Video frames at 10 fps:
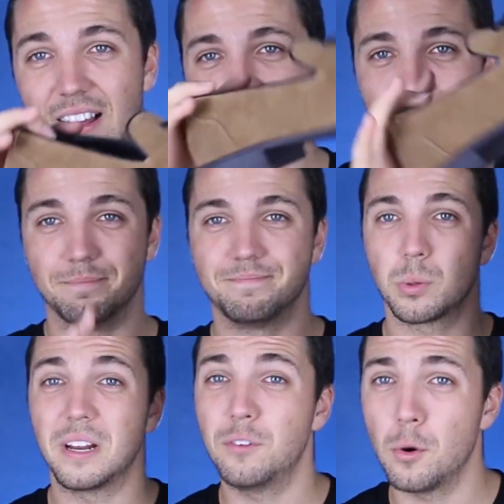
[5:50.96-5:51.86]
like them.
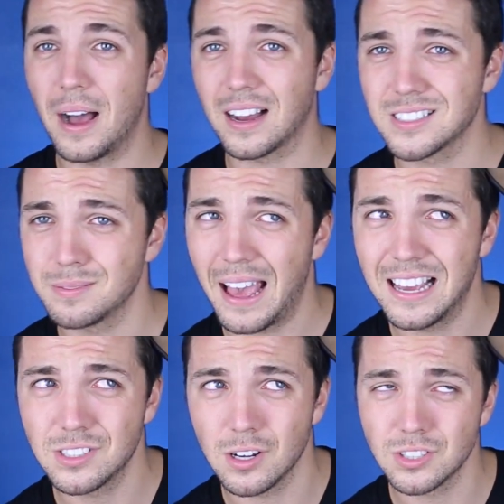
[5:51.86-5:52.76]
twenty-four bucks,
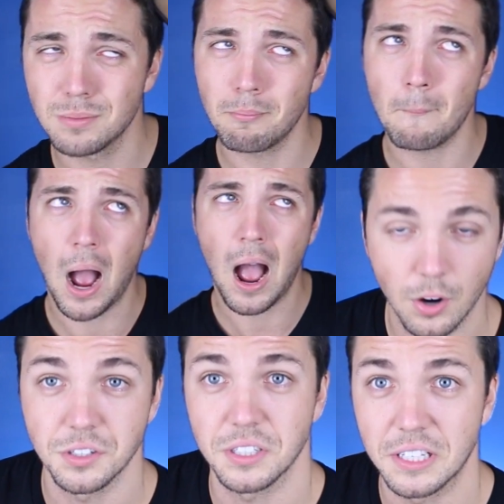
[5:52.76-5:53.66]
ASOS.
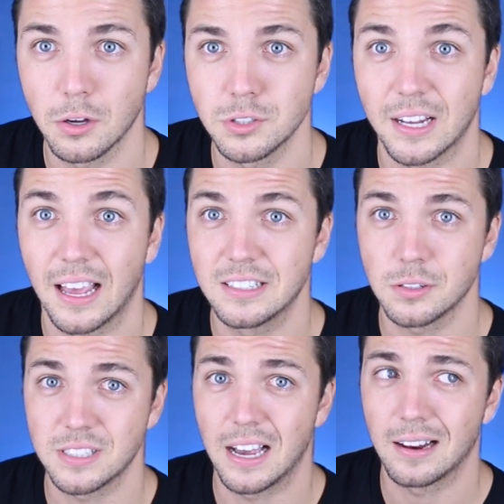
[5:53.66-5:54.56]
Honestly, go check
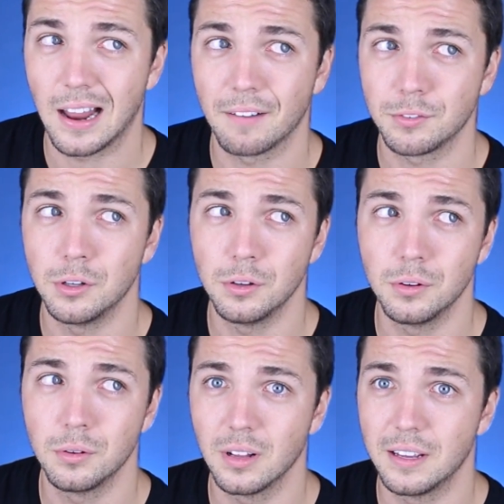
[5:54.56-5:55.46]
ASOS out after
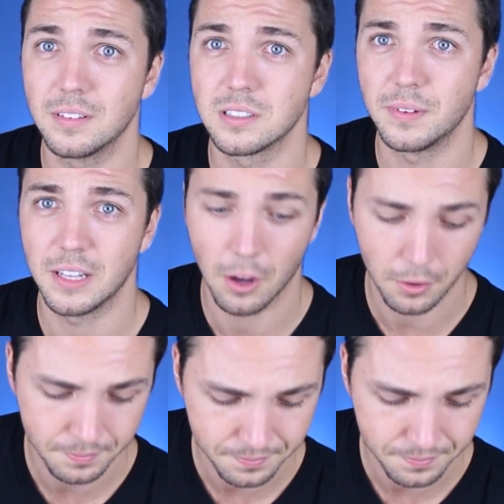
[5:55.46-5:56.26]
you leave this video.